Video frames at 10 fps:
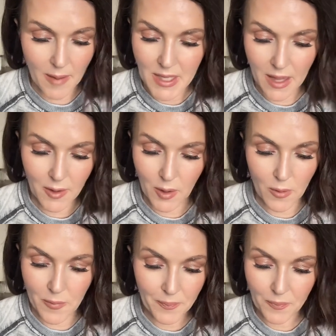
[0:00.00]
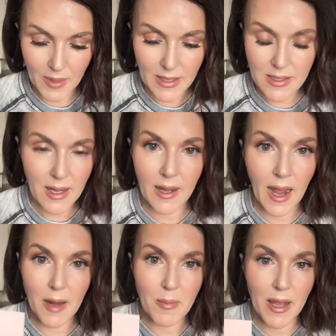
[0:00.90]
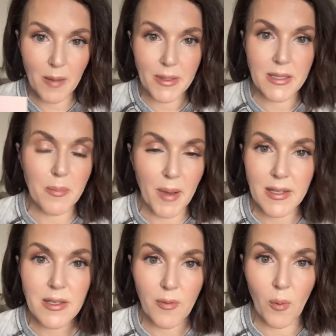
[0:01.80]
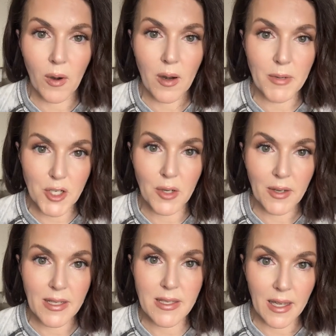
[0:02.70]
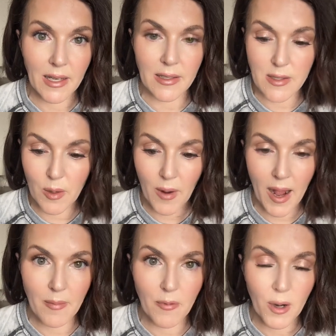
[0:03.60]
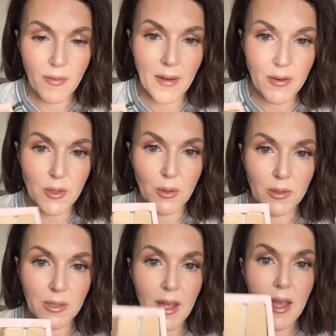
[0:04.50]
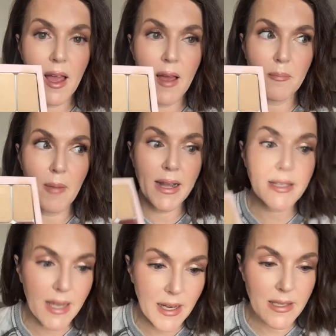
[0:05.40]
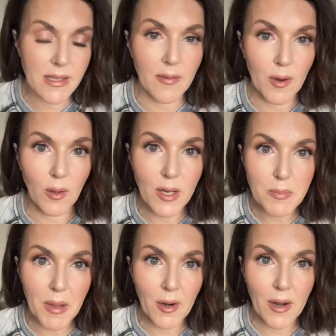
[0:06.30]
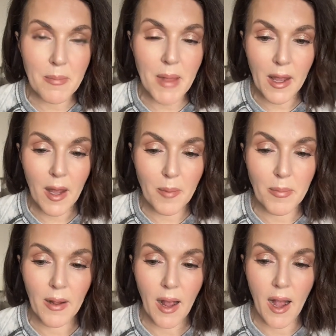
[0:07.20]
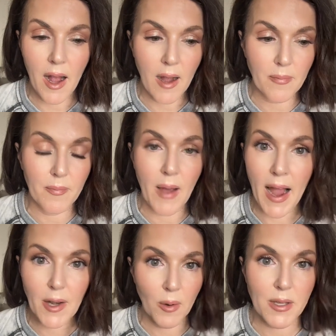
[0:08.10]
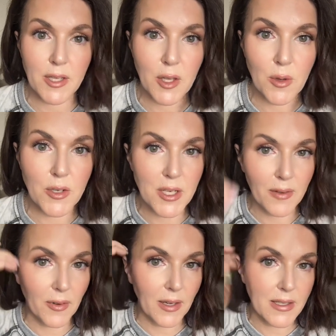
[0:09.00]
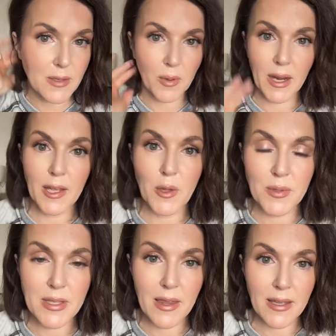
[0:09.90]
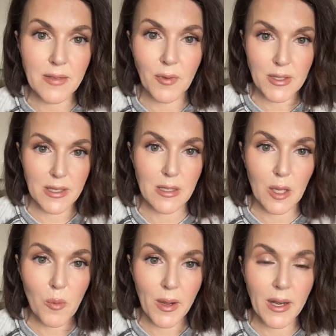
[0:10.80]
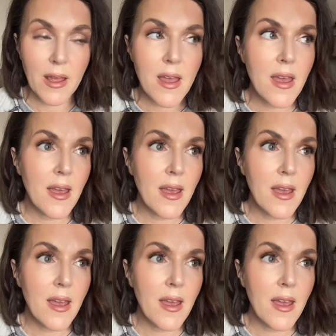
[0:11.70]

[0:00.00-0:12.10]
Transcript: I'm telling you, this kind of makeup is the best for maturing skin. So I'm 45 years old. My skin has never looked better in makeup. I noticed a huge difference when I used this versus liquid.